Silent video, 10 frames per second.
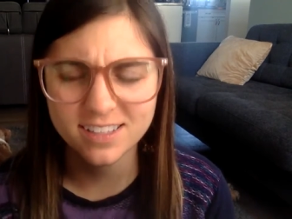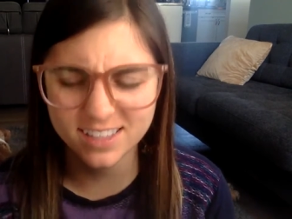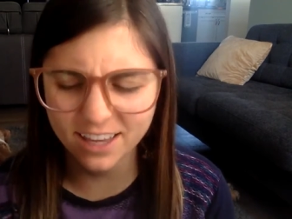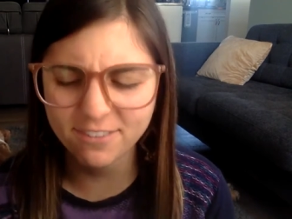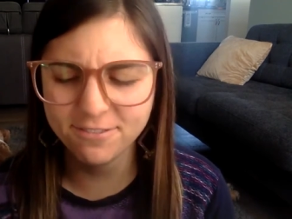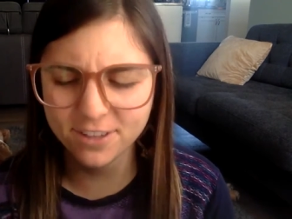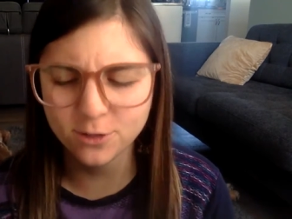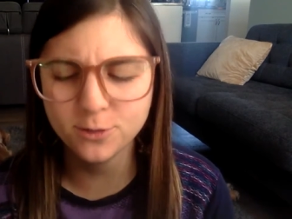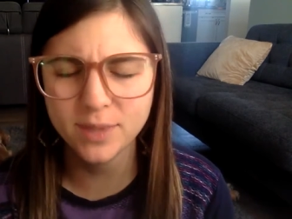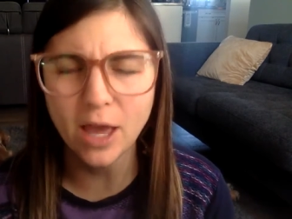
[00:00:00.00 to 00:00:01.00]
Say
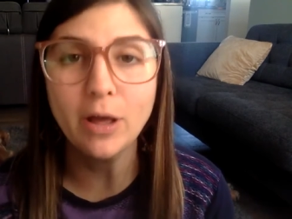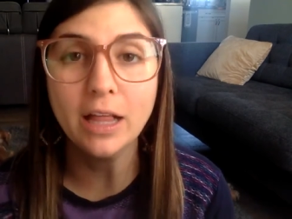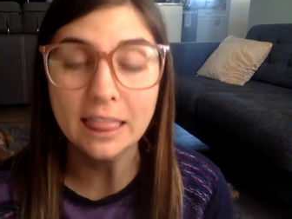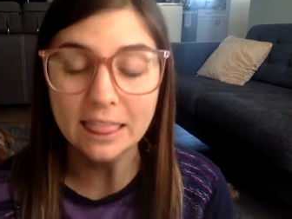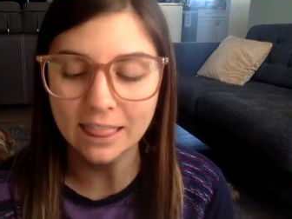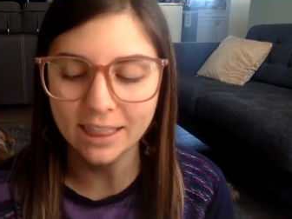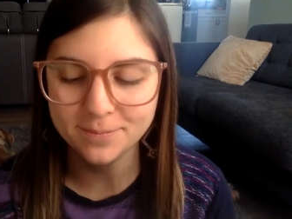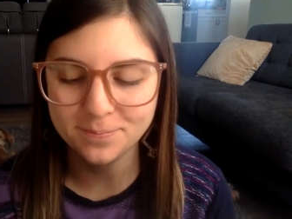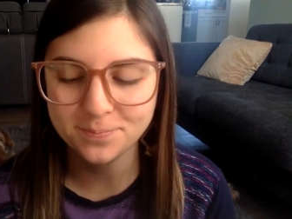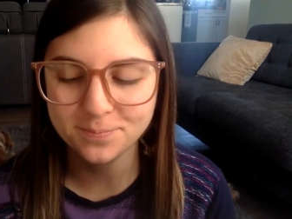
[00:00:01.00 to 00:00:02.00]
field without ul.
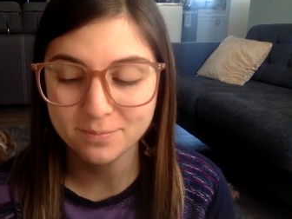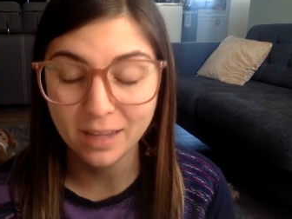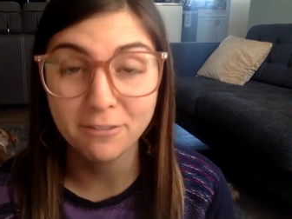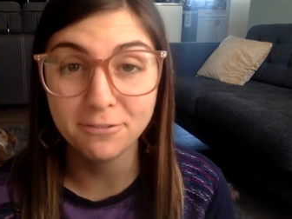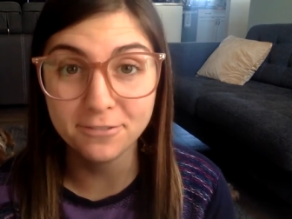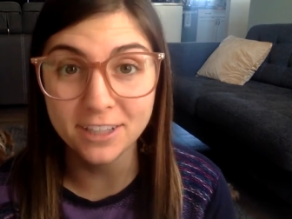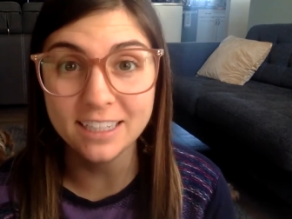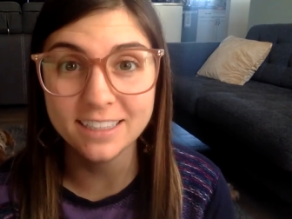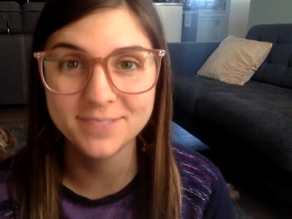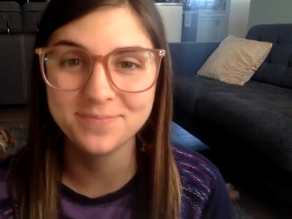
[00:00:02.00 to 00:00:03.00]

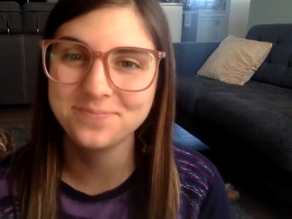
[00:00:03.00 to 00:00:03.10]
Feed.